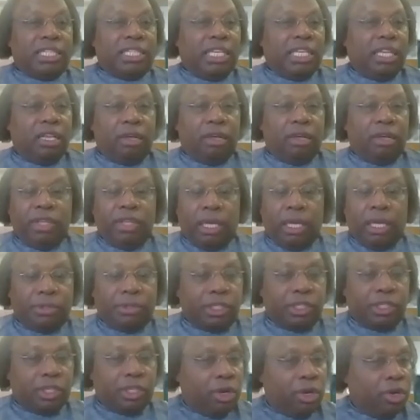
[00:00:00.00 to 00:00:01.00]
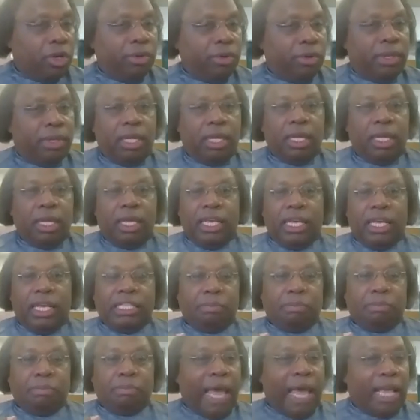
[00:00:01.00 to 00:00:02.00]
It's theater of the absurd.
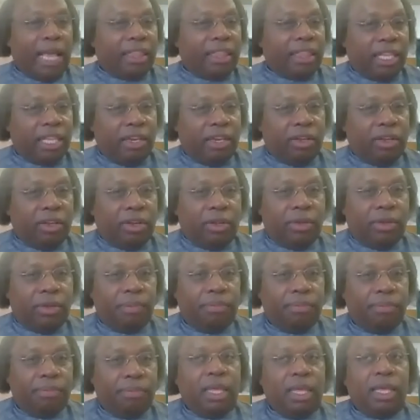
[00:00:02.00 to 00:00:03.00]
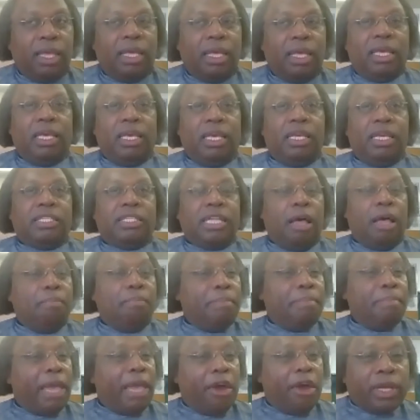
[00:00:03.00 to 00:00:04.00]
It's Black theater. It's
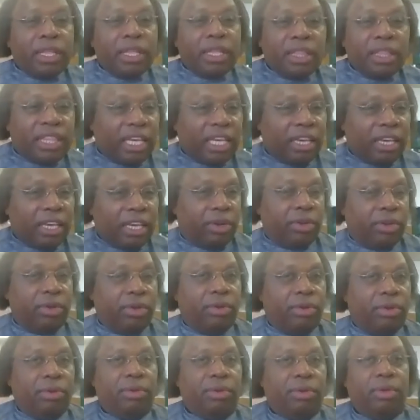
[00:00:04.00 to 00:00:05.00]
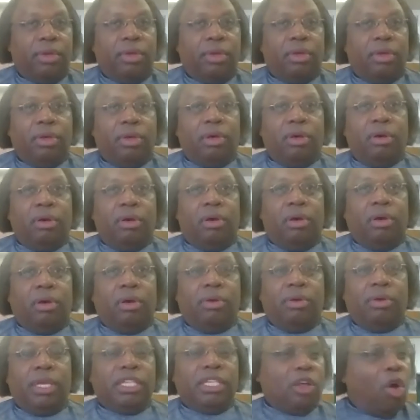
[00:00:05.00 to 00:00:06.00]
American theater.
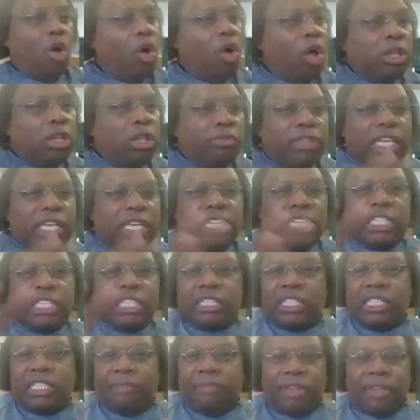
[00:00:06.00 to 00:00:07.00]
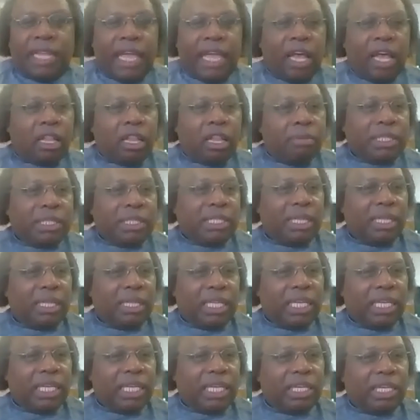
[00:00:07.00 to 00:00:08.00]
It's all of these different elements
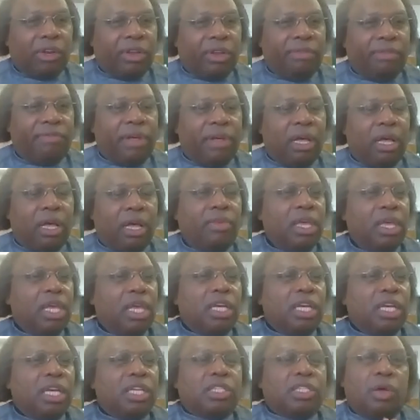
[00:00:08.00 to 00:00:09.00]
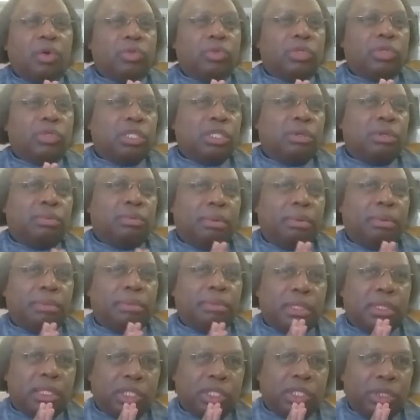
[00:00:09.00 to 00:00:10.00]
and things that are involved. So to
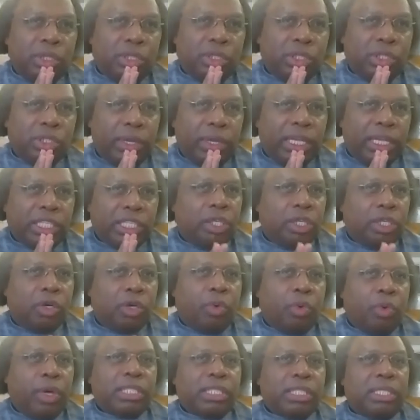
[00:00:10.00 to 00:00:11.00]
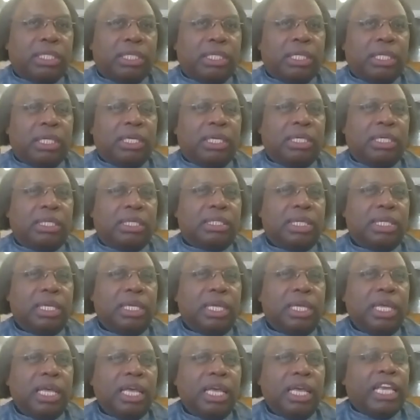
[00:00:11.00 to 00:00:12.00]
answer your question is,
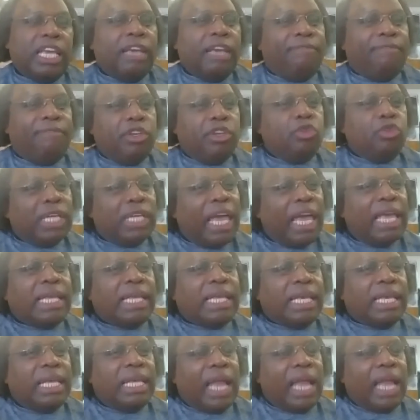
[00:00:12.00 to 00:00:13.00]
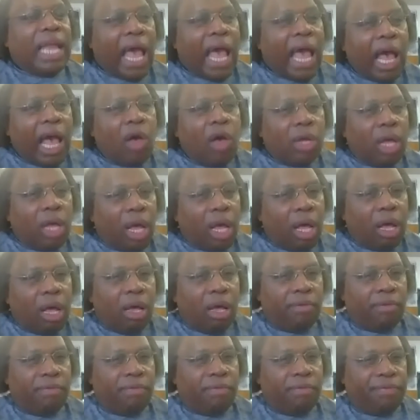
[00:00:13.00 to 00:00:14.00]
if you take it out
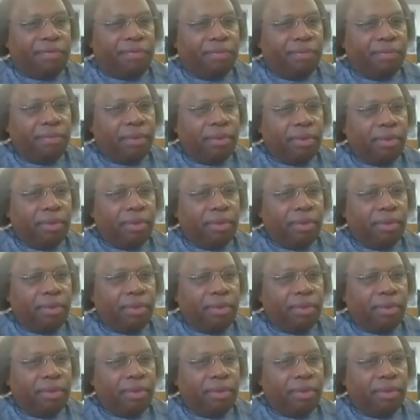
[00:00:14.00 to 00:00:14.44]
of